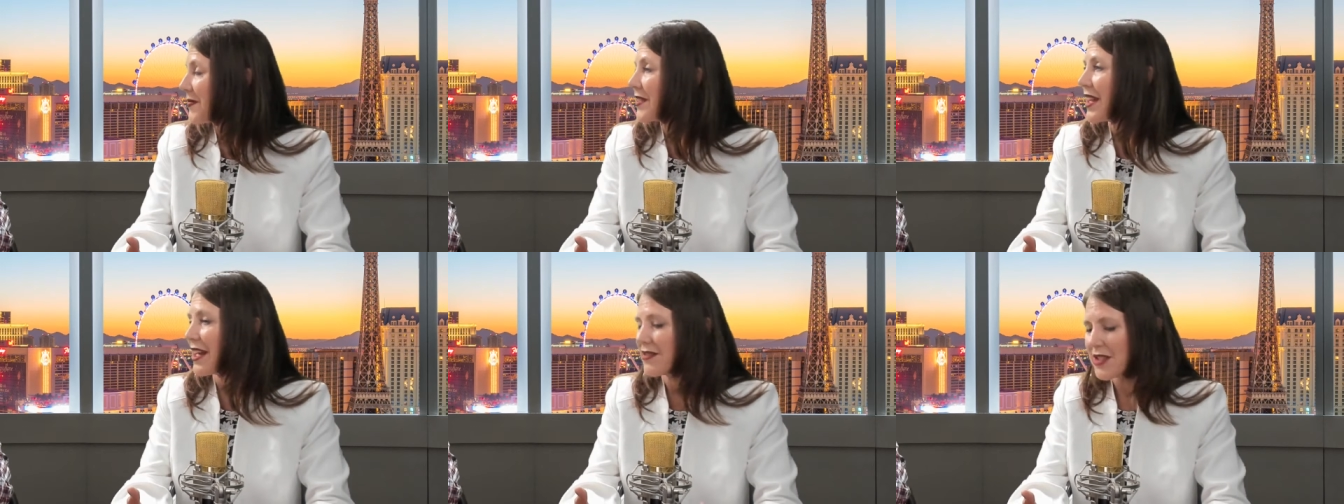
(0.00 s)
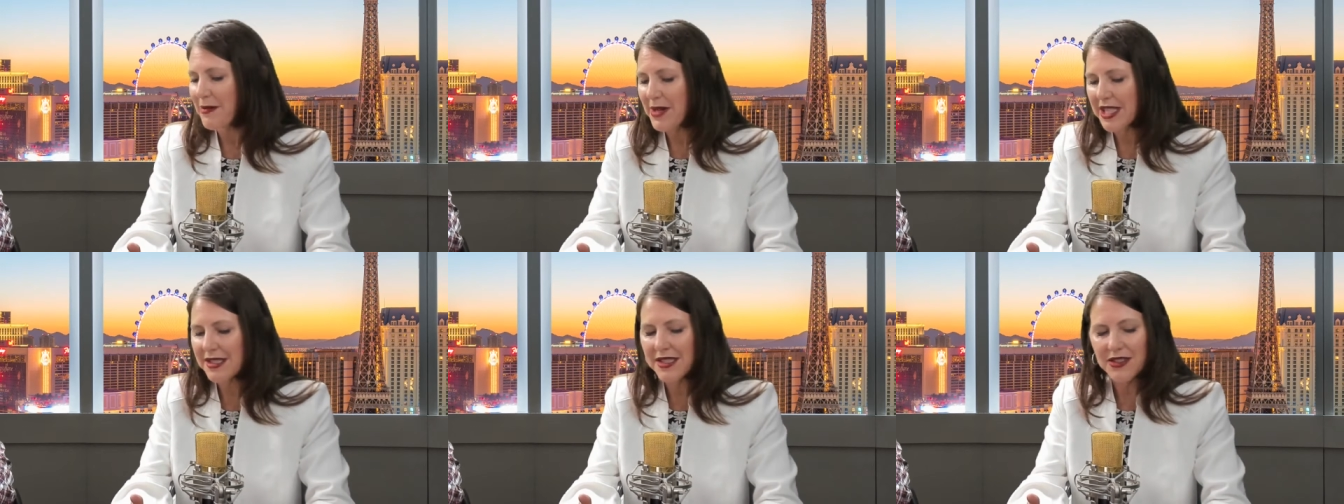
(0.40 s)
Lifetime
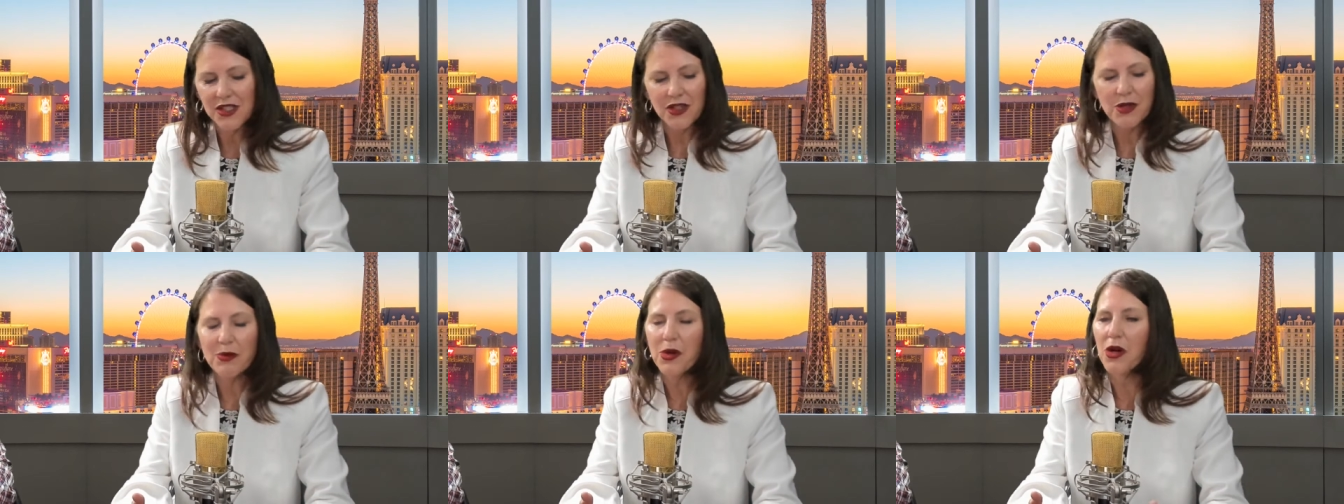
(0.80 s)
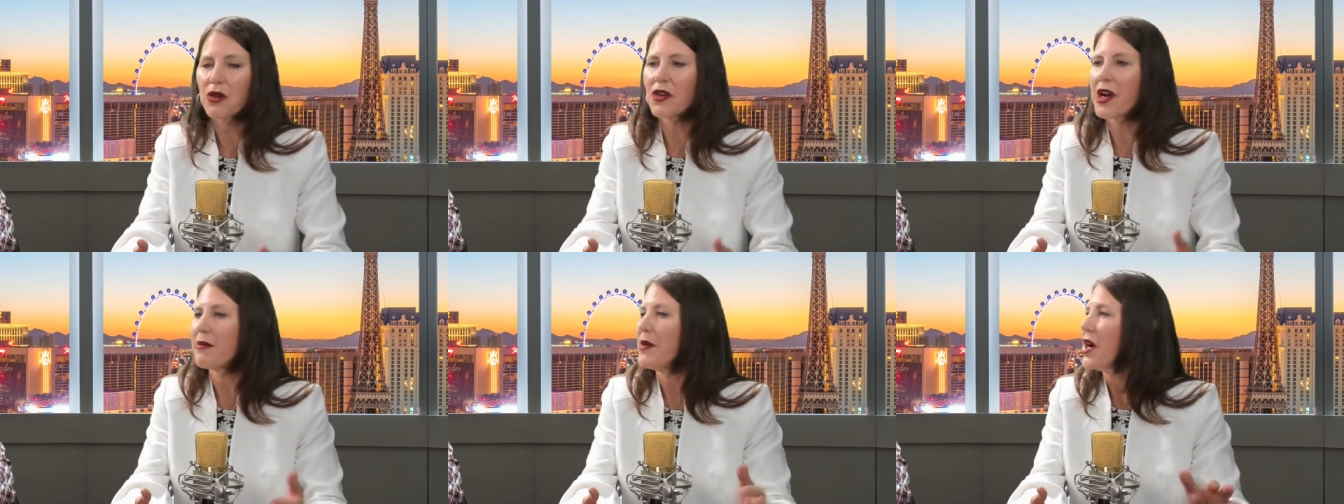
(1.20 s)
access to the
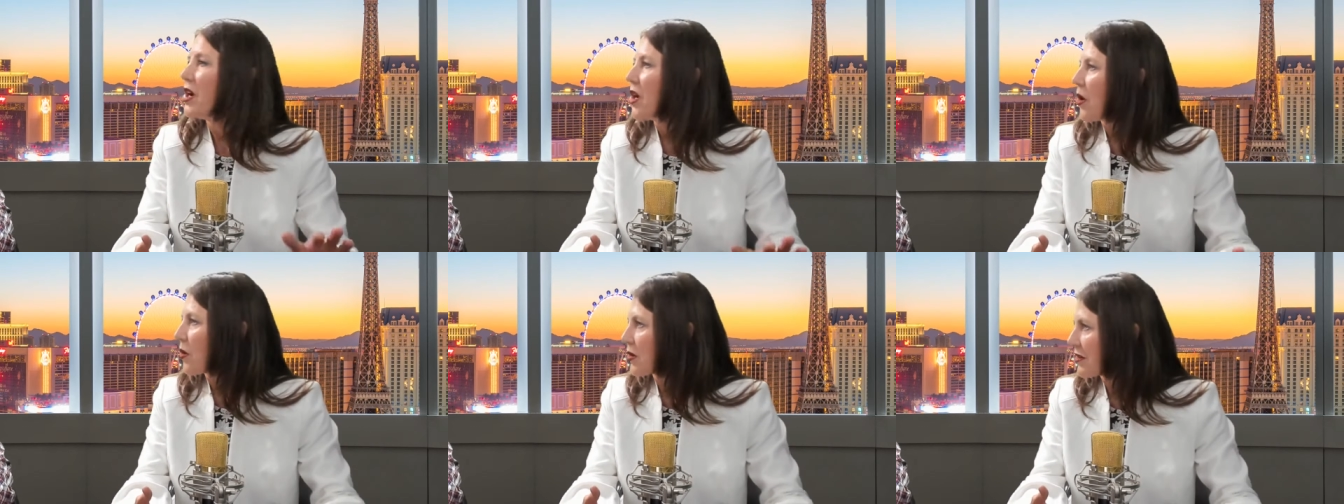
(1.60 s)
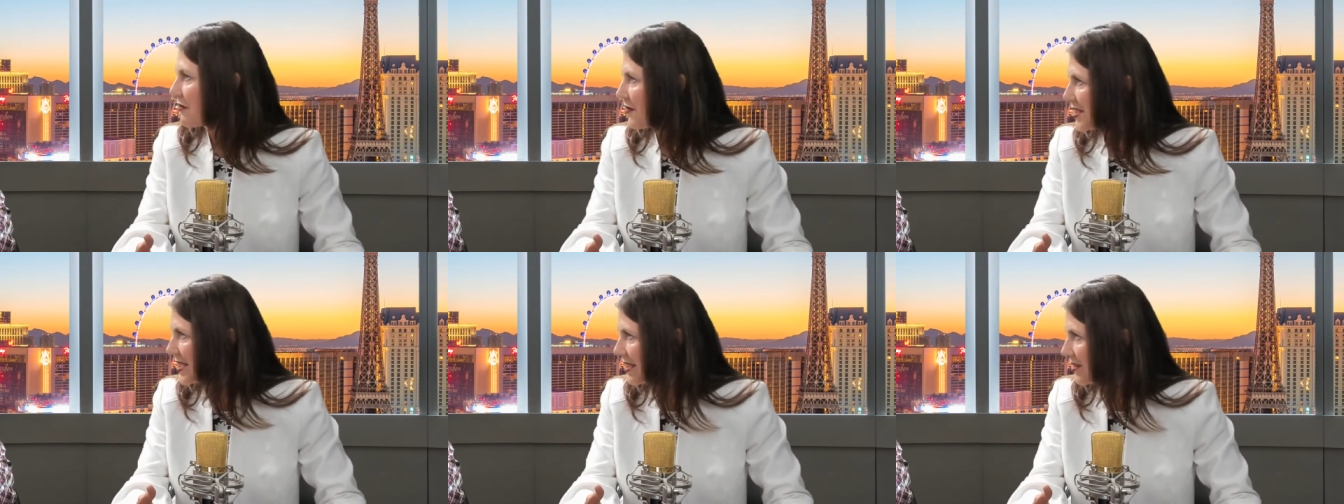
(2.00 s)
program or the
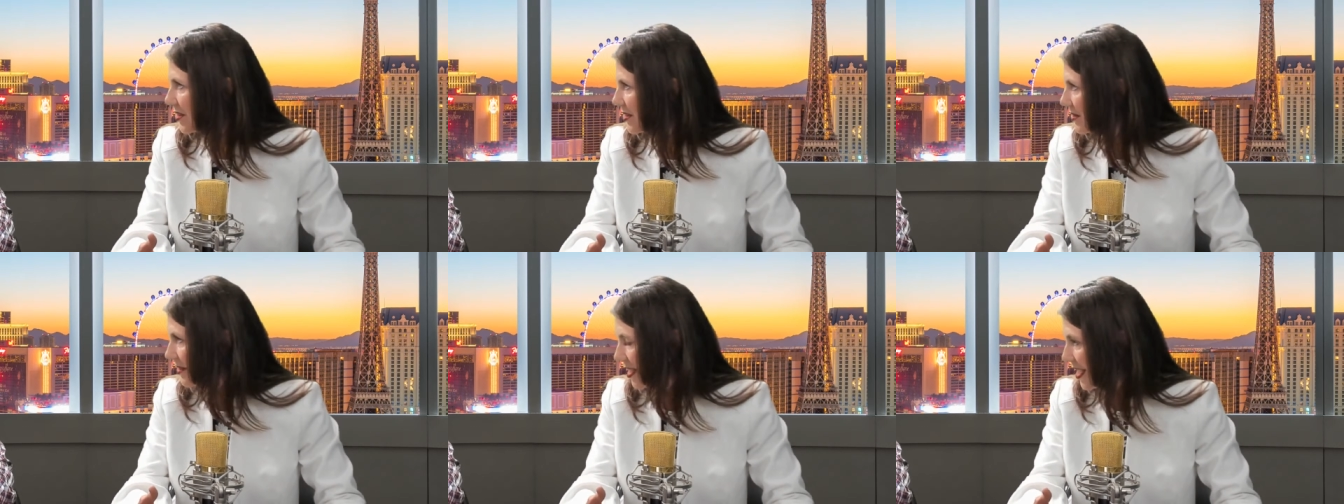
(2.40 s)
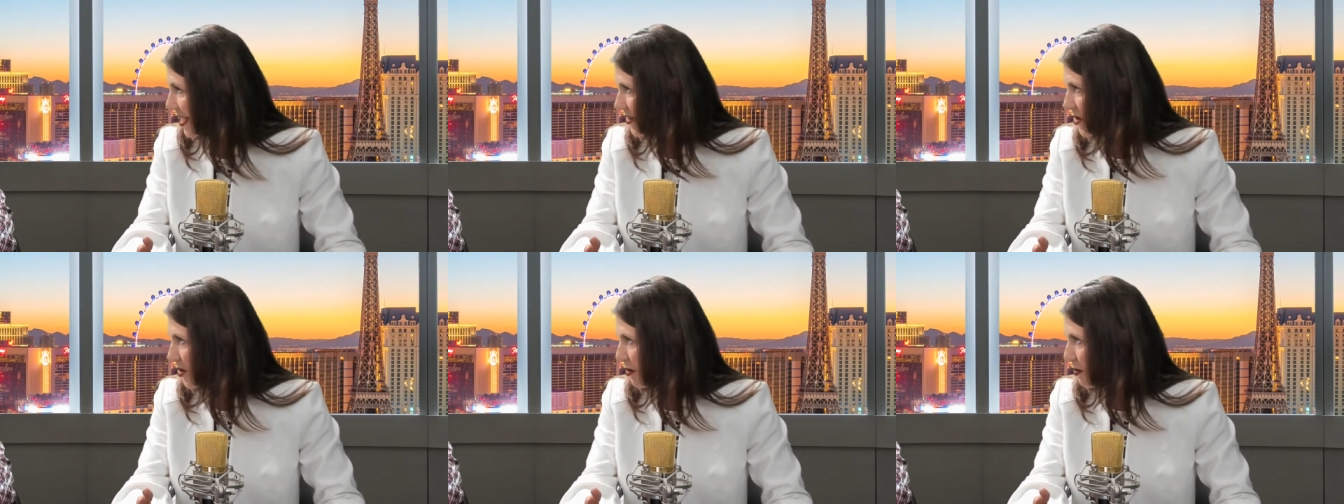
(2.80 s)
physical
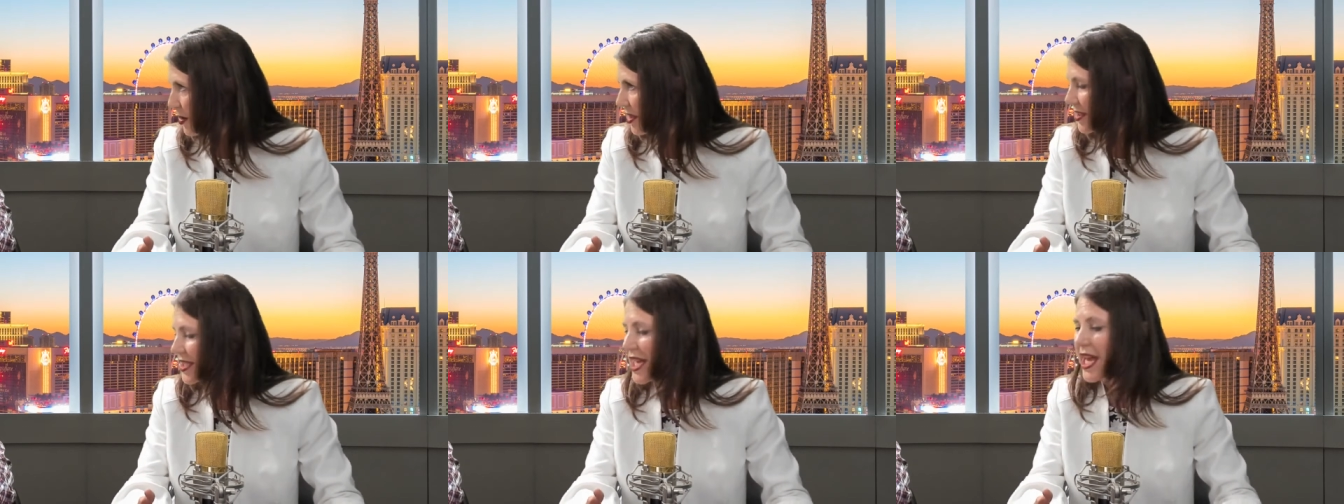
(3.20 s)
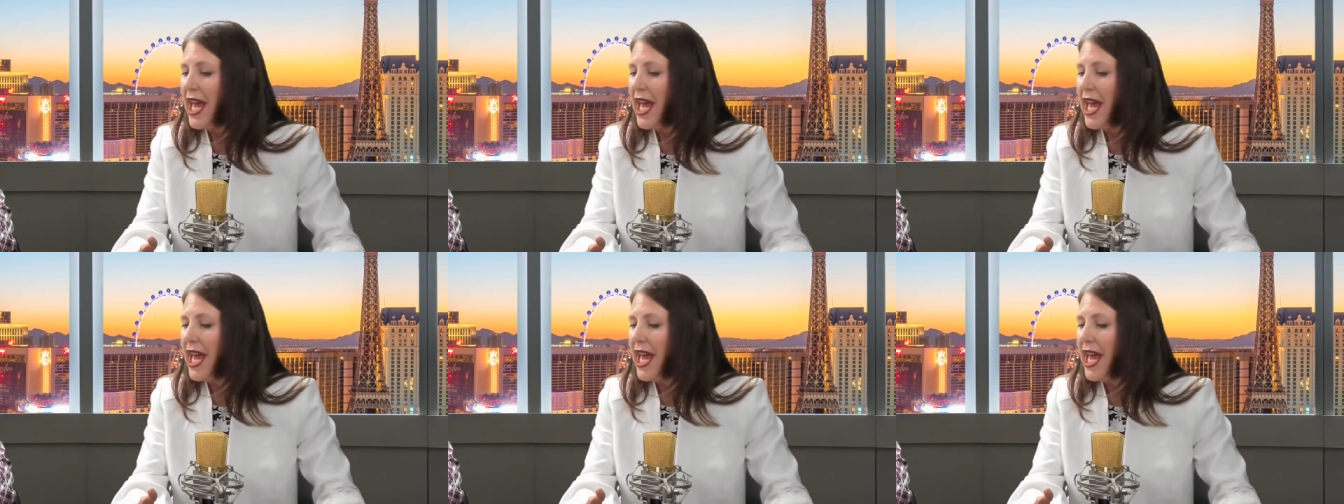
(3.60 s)
actual books.